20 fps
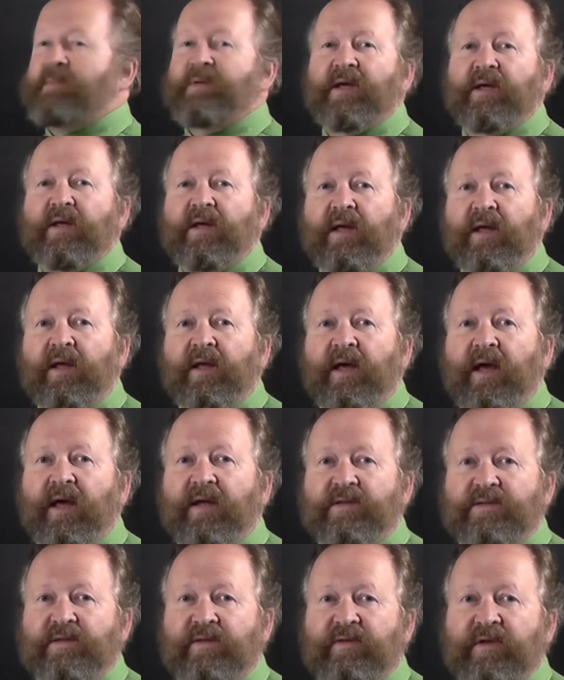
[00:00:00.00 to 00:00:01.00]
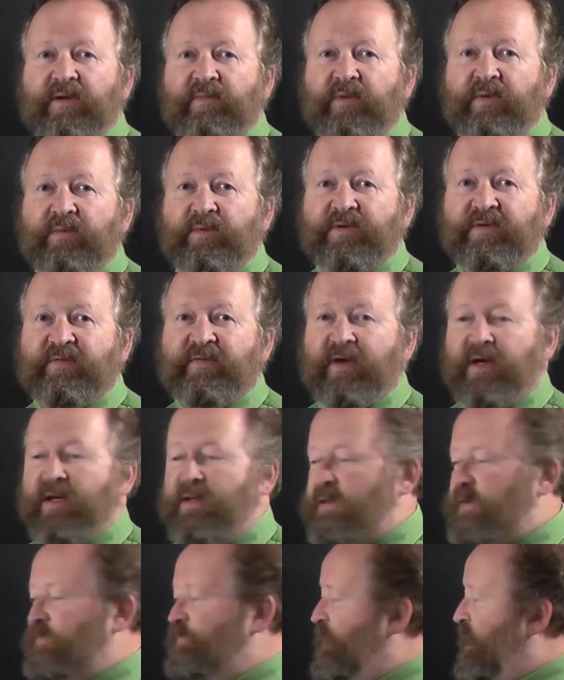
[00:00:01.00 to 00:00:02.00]
here, and then we will
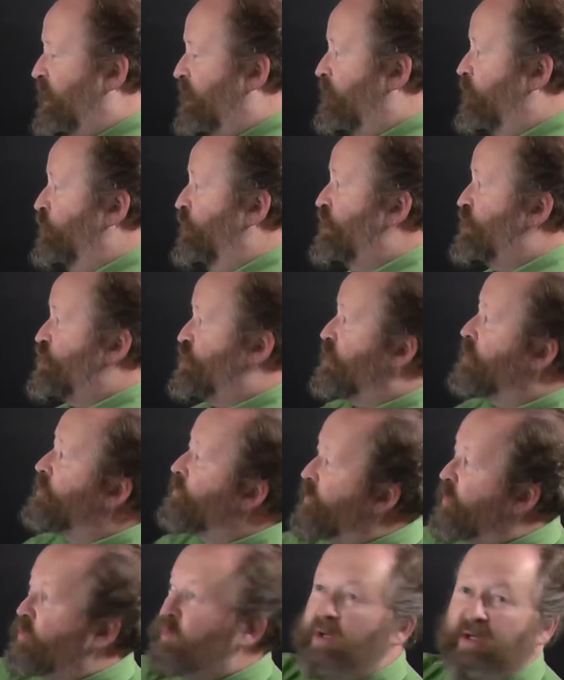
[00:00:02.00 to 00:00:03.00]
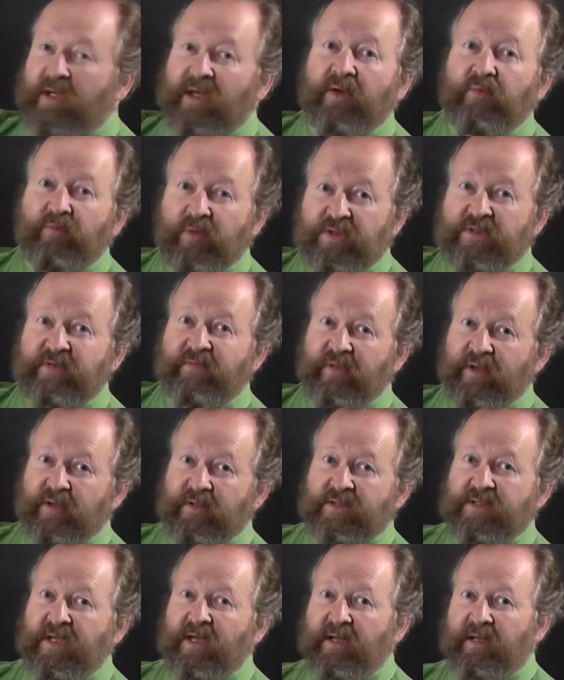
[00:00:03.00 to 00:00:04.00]
define we'll work out which of
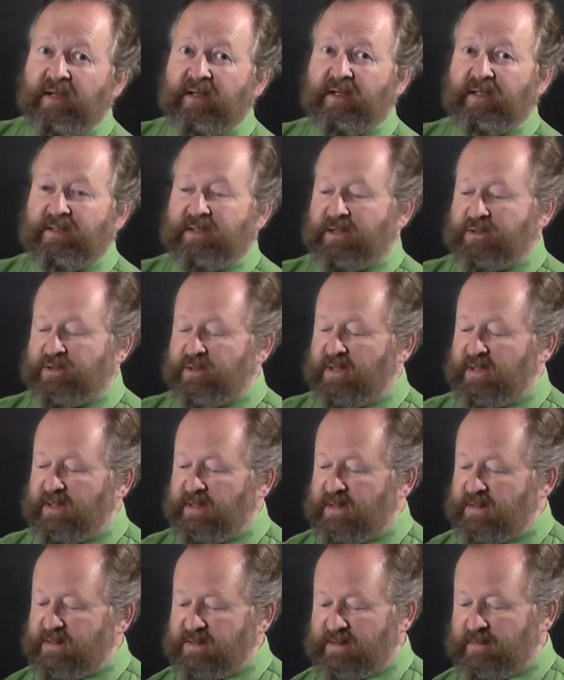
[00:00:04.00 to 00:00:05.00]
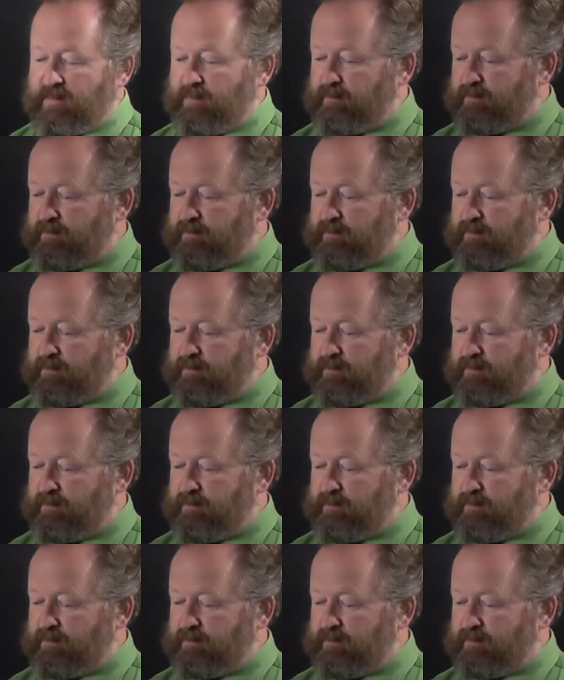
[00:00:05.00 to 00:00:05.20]
those it actually is.